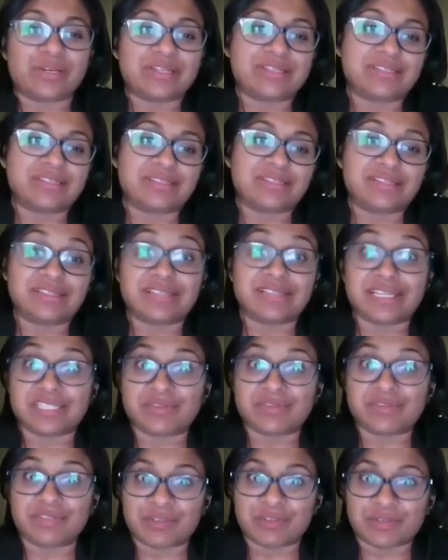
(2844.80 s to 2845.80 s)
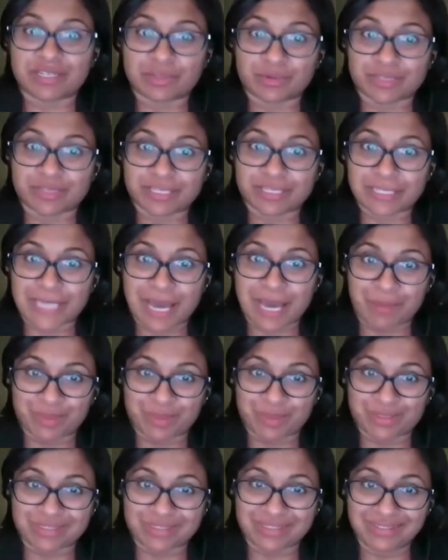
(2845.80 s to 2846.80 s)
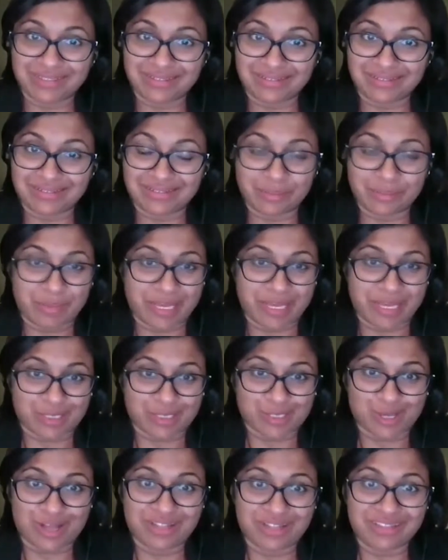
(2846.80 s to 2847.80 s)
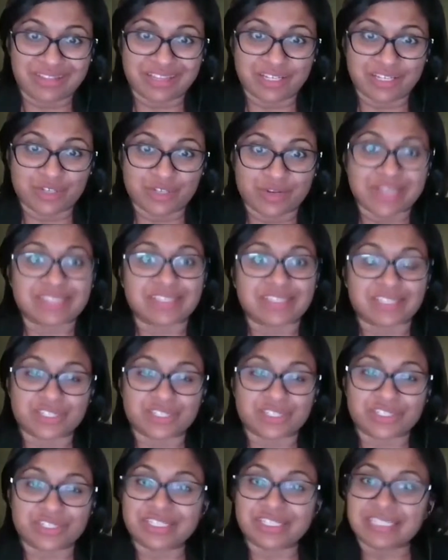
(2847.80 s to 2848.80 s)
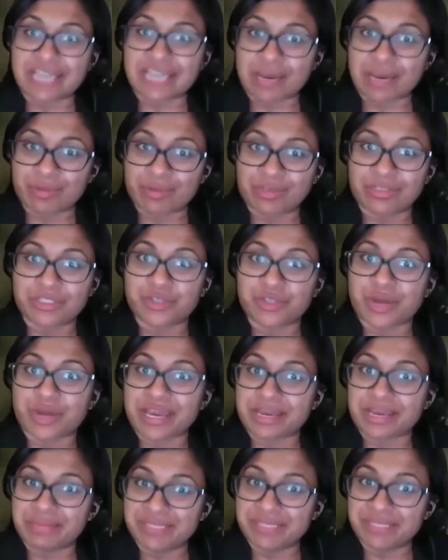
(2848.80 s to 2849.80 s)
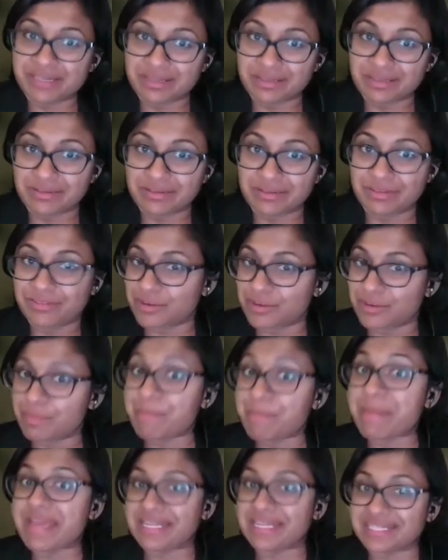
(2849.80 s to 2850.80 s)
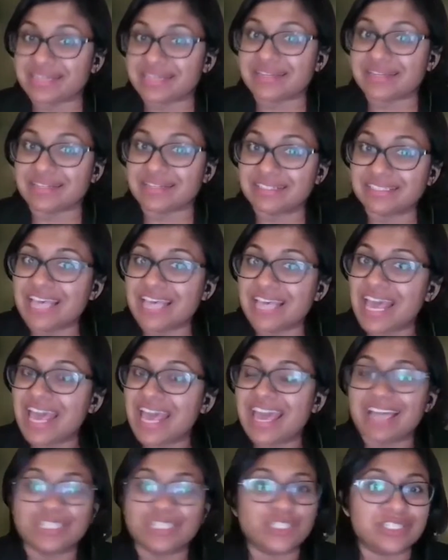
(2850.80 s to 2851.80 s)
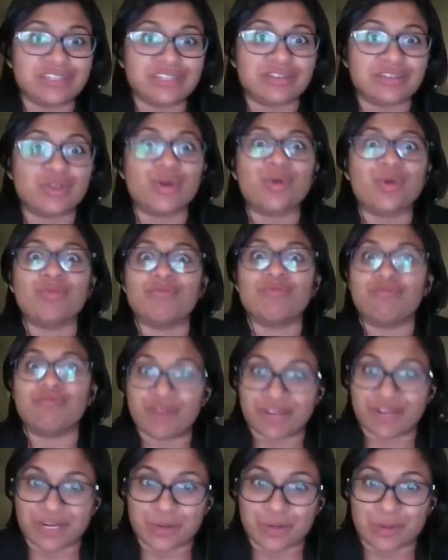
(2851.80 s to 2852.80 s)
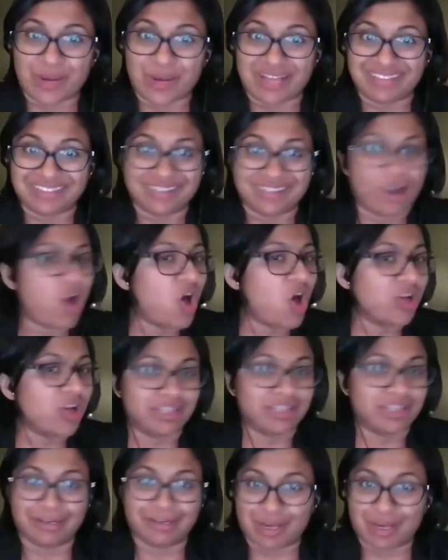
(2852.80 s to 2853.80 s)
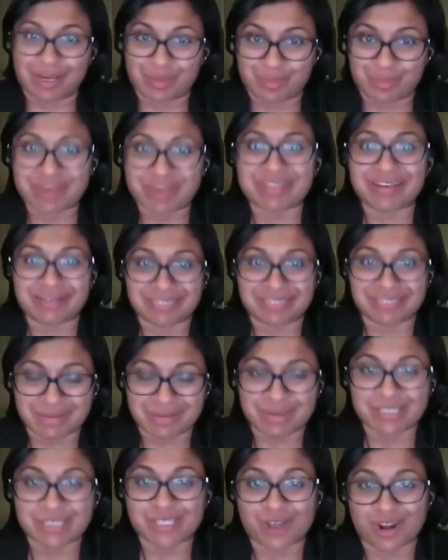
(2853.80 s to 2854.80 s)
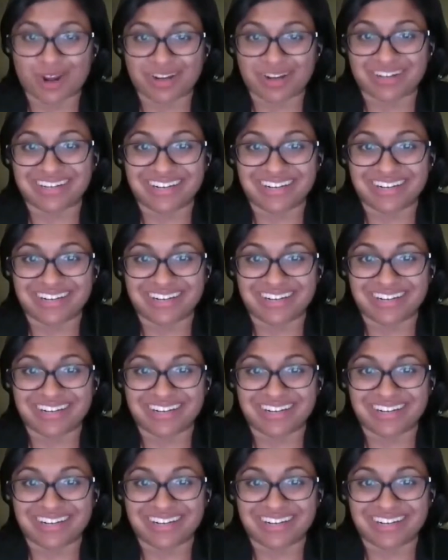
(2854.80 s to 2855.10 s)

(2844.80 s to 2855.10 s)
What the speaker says: successfully treated with topical clobetasol, then transitioned to topical triamcinolone for maintenance, and she did very well, all cleared up by the next time I saw her.